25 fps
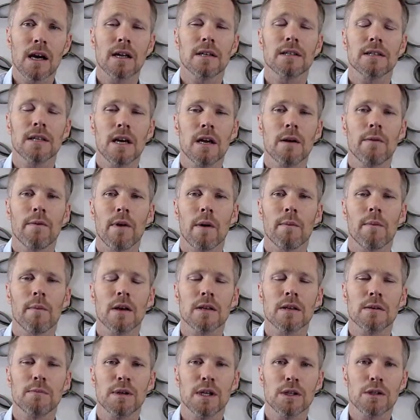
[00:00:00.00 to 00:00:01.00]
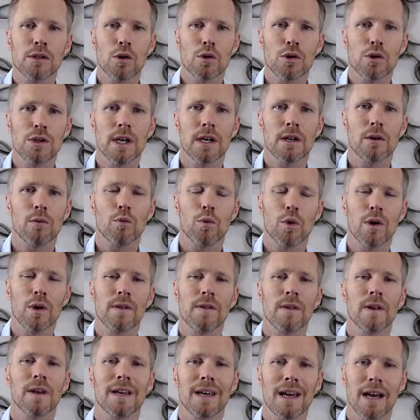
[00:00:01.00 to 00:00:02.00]
diaphragm has been associated
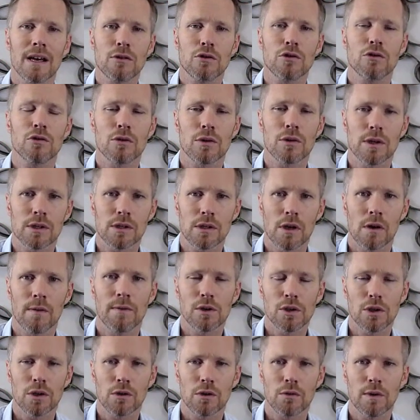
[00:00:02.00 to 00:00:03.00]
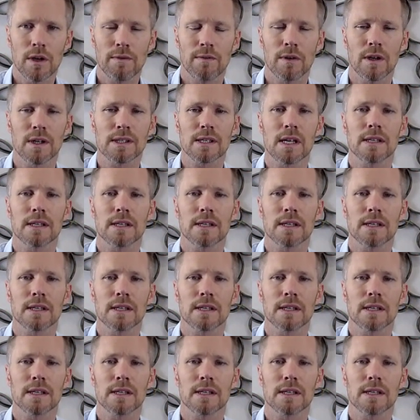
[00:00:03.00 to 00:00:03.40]
with gastroesophageal reflux.